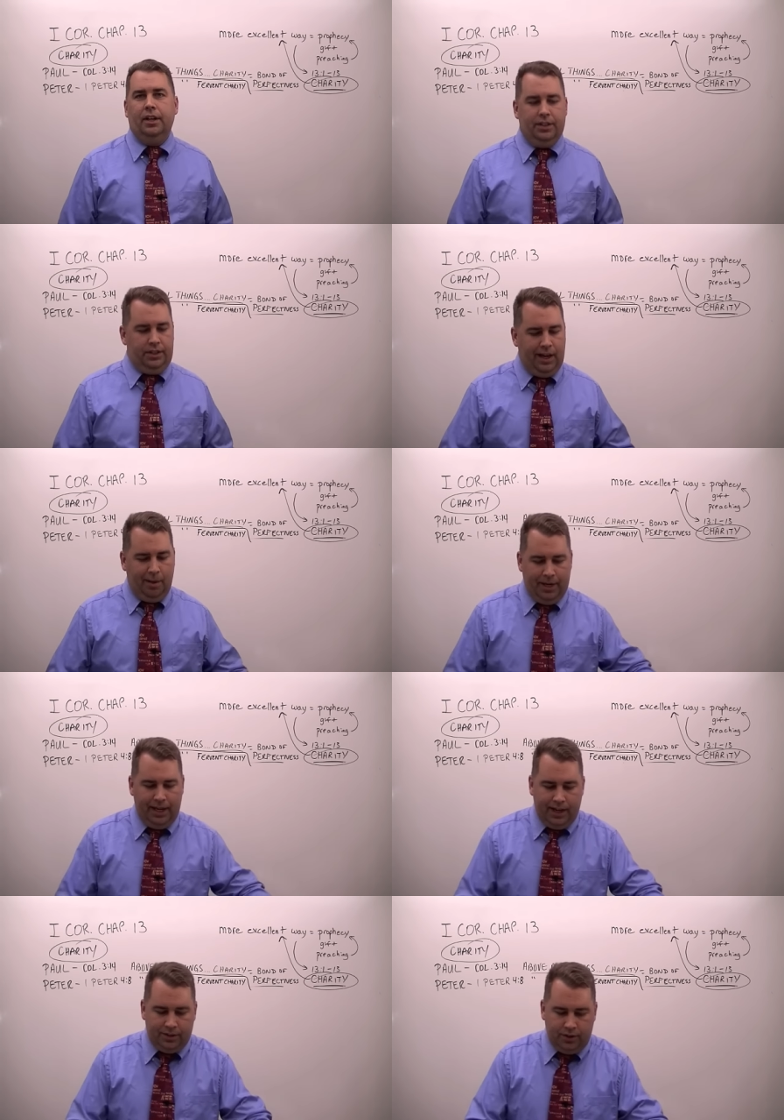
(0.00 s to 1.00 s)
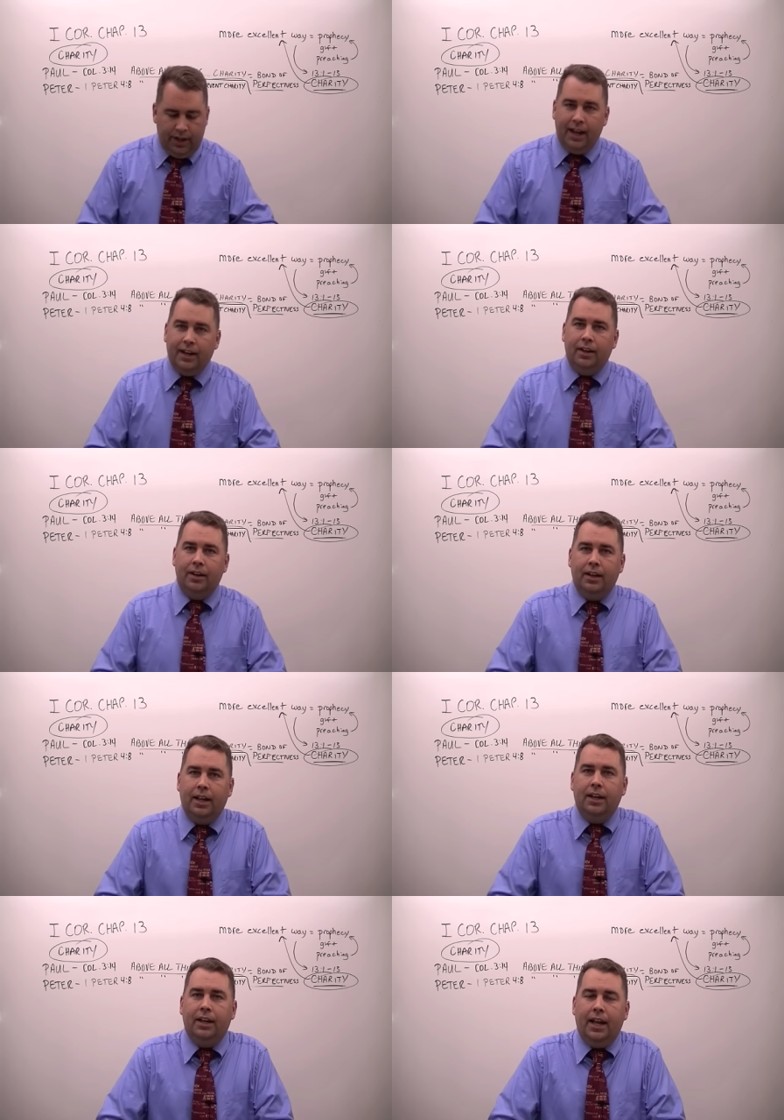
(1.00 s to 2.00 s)
And see how many answer that,
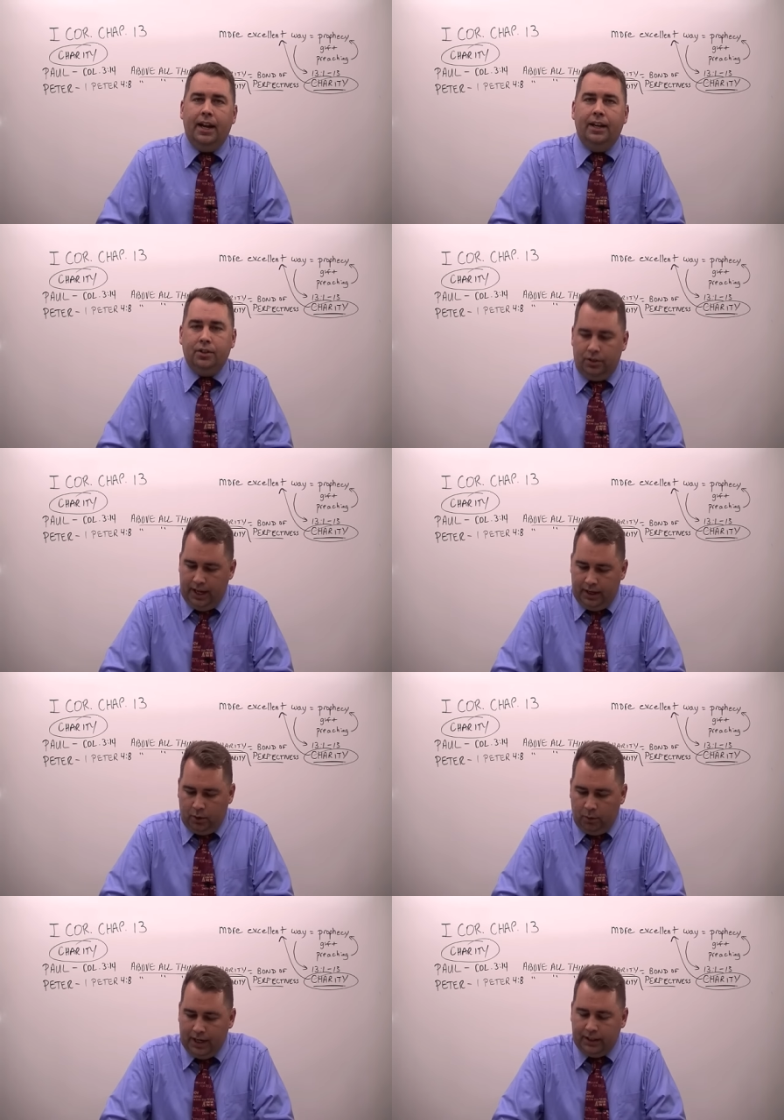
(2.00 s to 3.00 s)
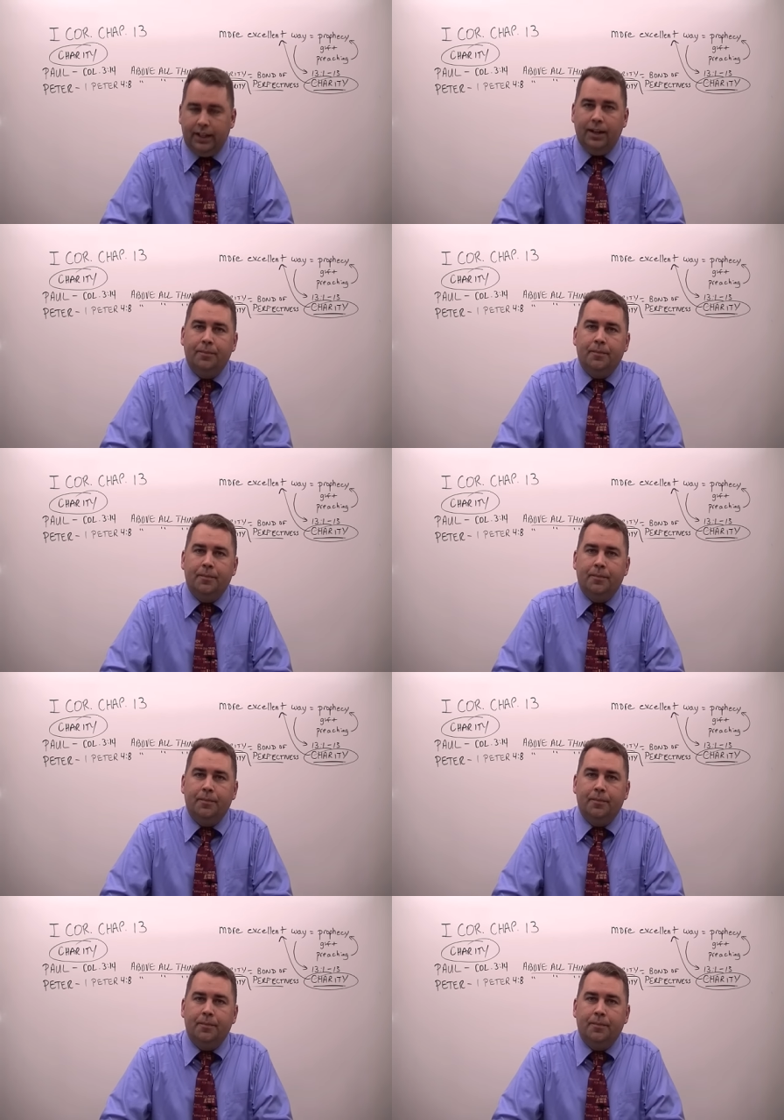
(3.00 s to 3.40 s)
that, that answer that correctly.